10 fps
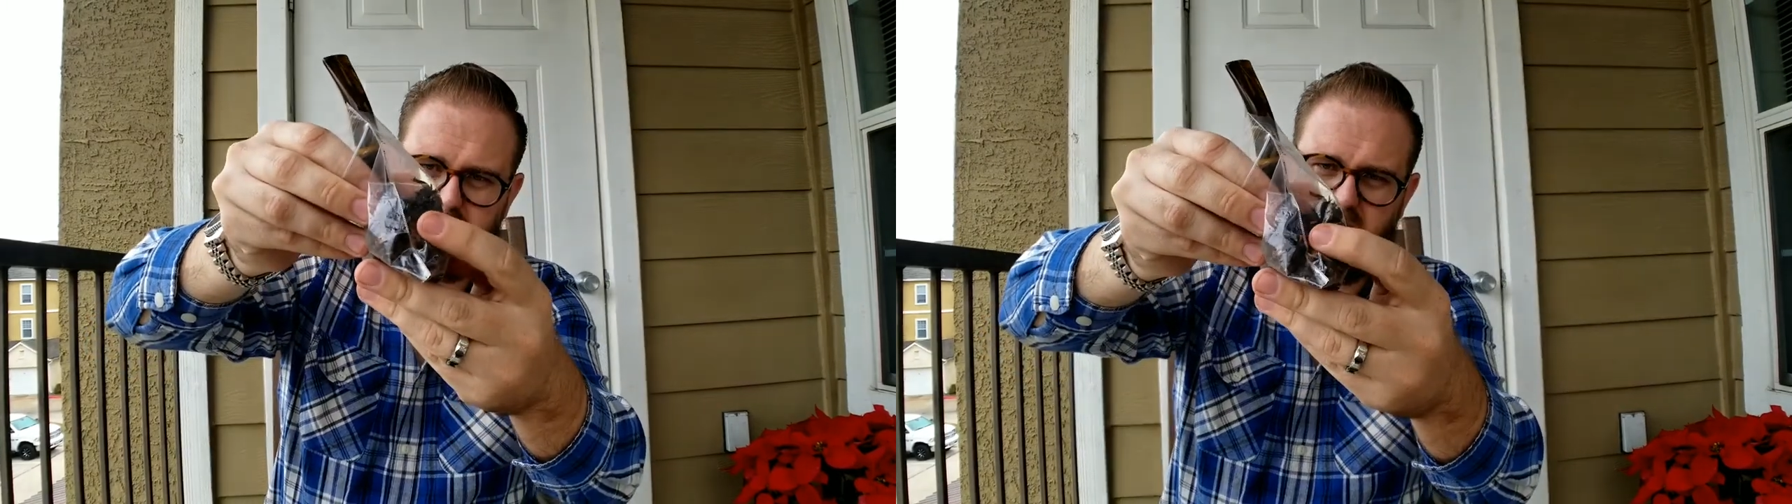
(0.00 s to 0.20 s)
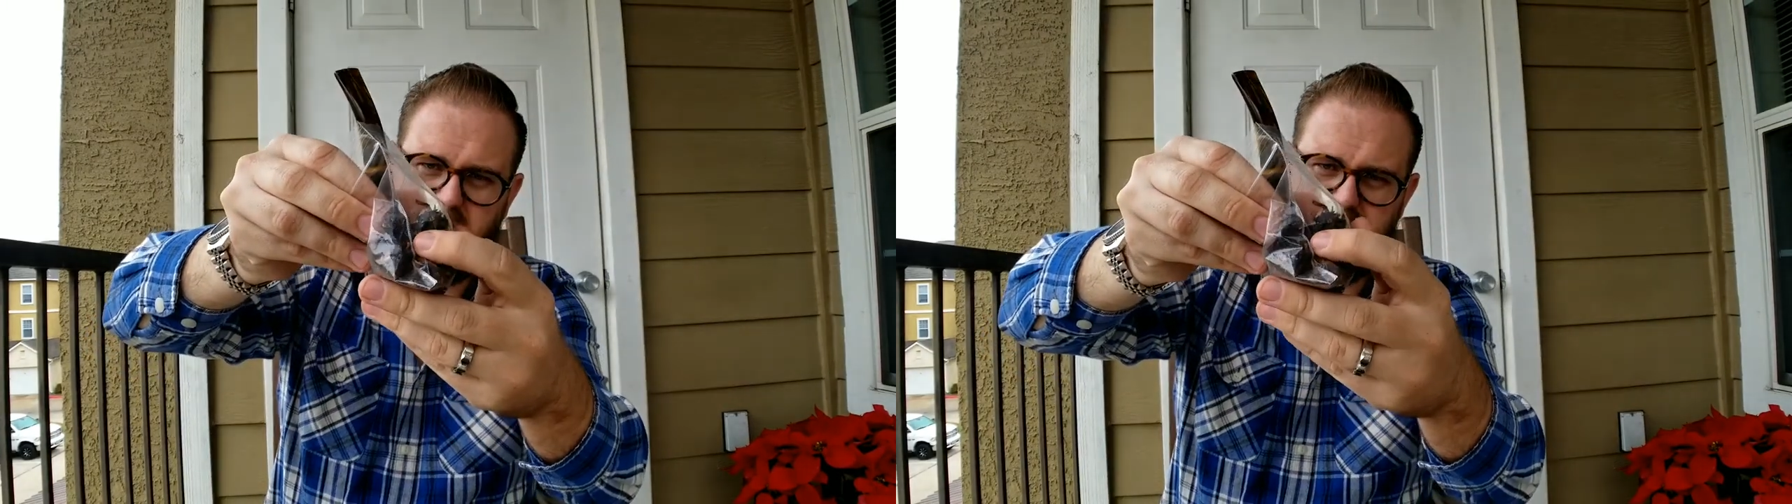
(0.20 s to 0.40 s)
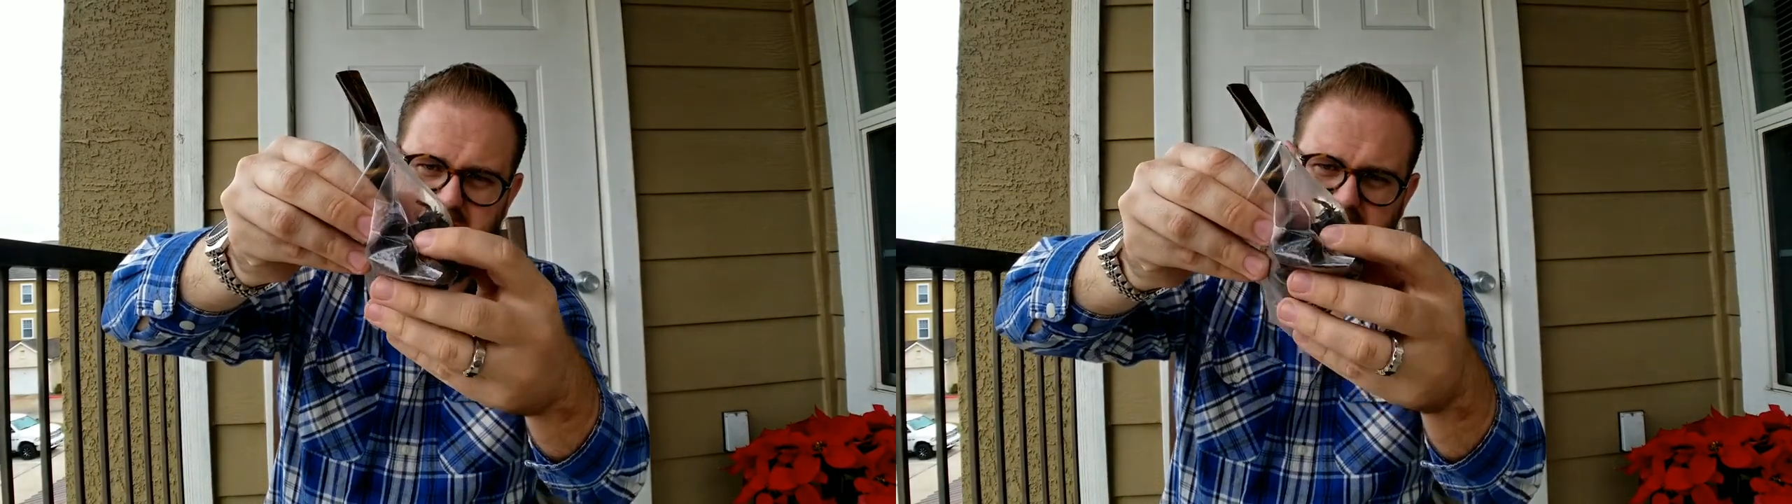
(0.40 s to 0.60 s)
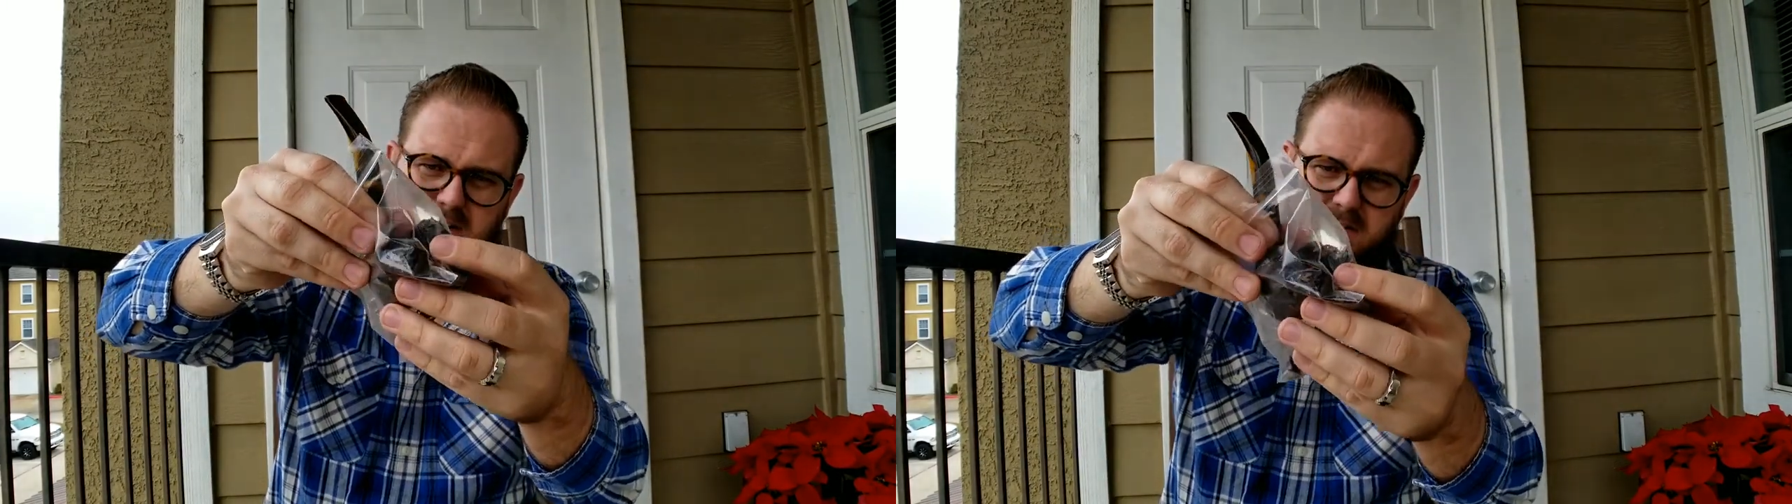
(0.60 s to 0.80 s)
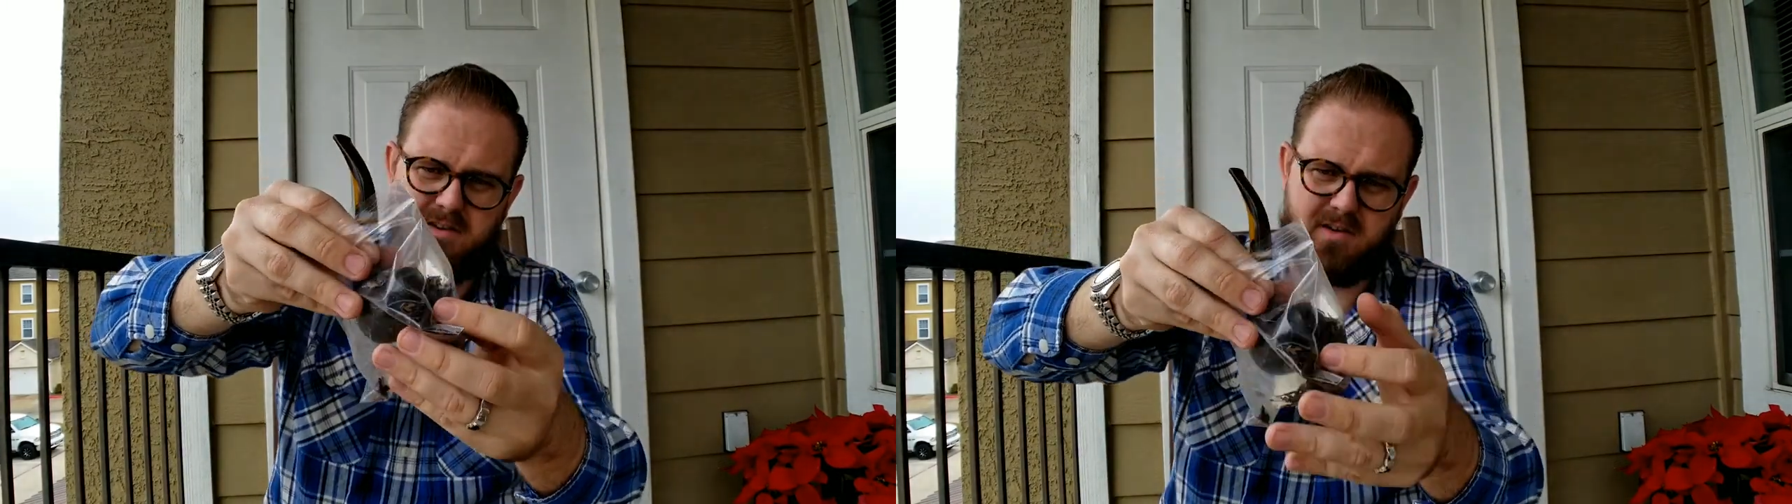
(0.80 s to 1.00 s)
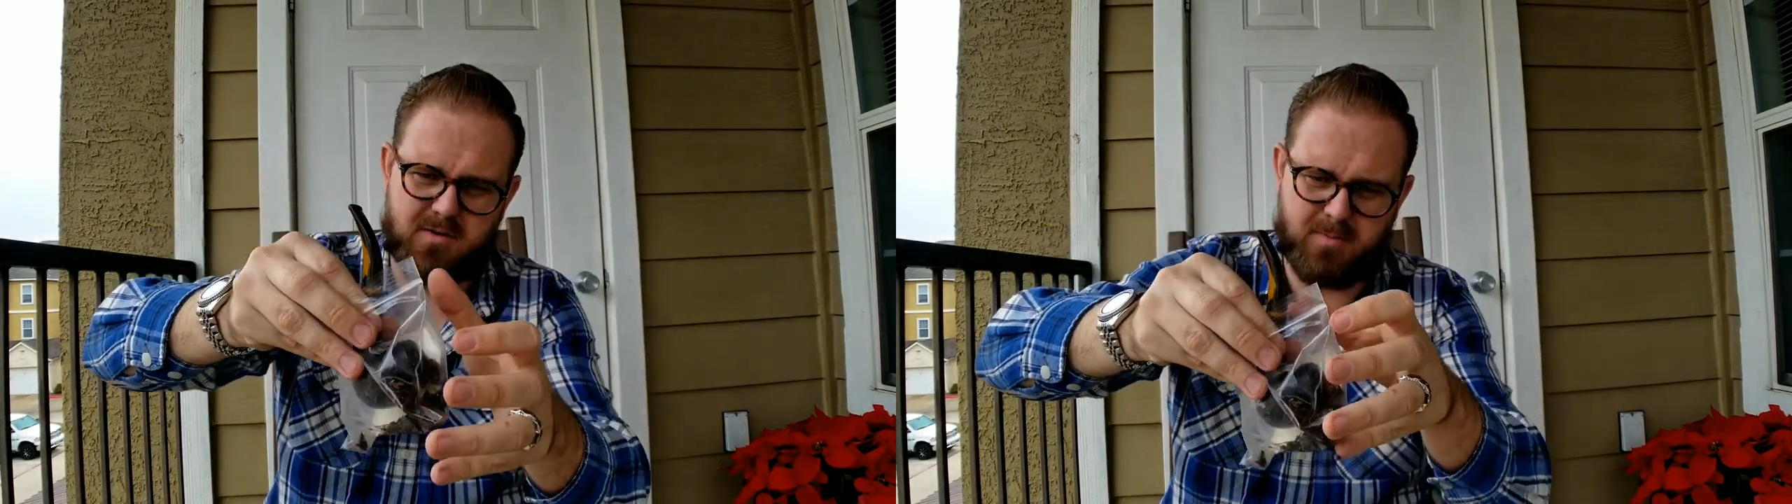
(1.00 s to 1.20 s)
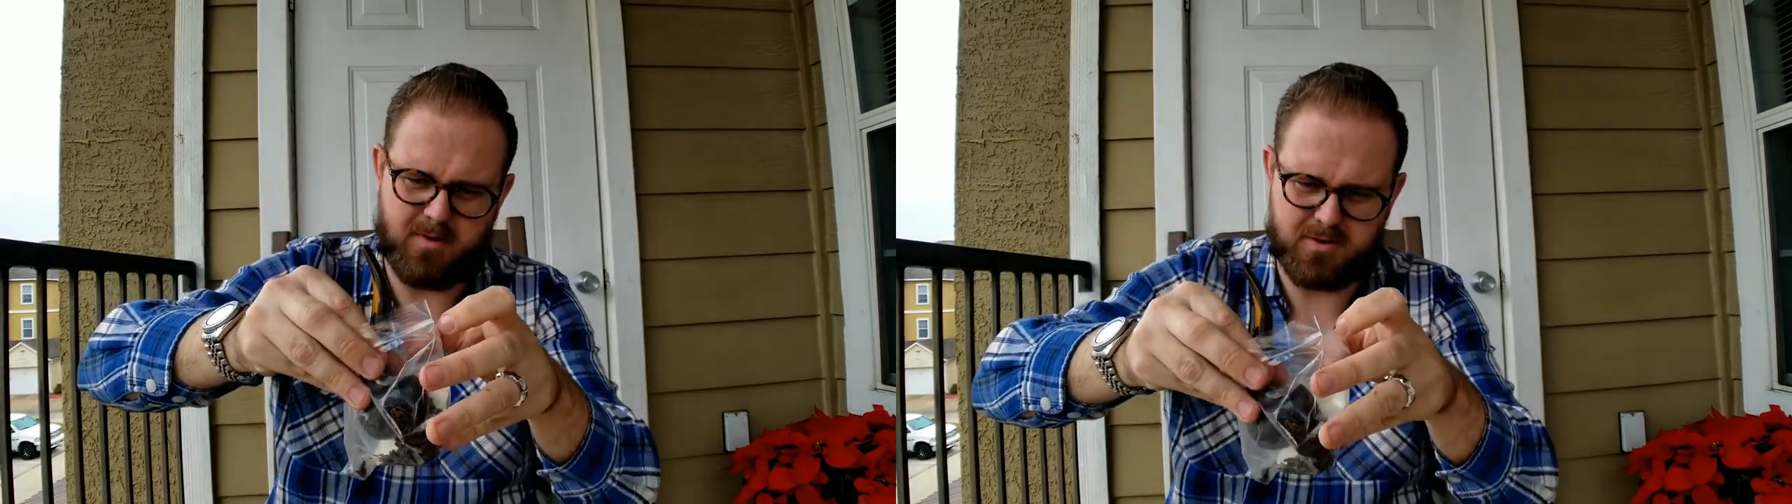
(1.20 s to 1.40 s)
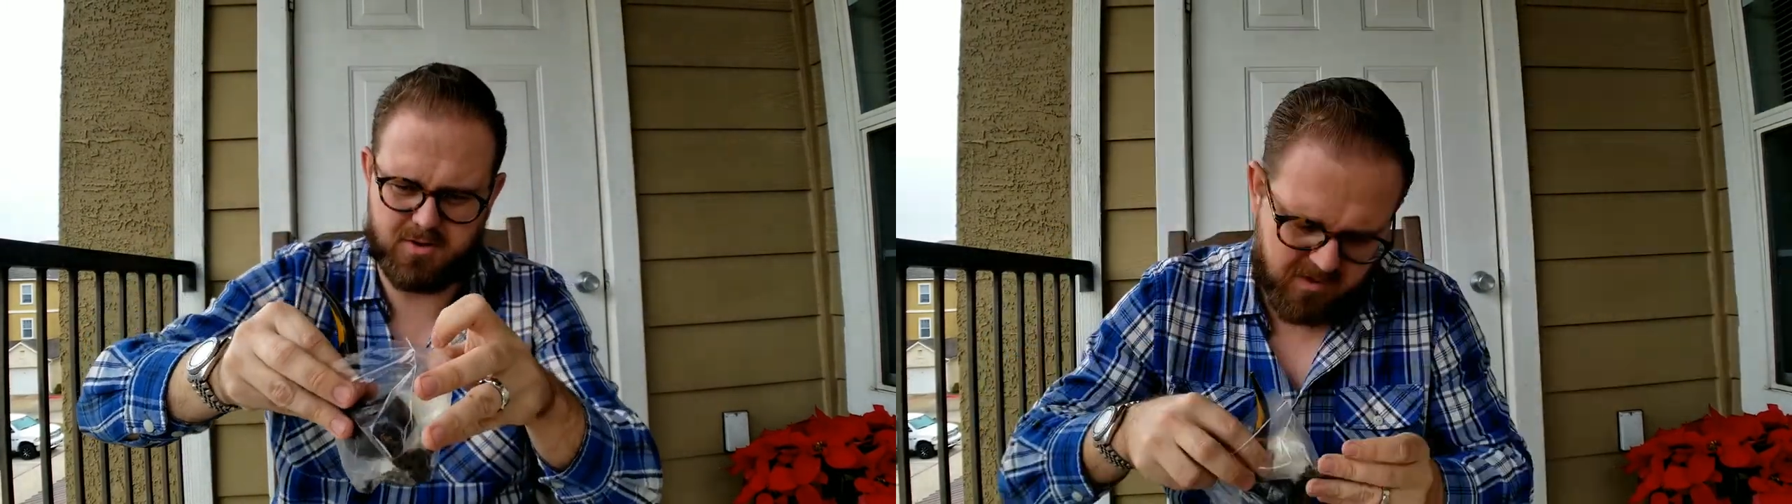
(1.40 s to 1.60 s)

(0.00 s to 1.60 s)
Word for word: you can see here, then you just push.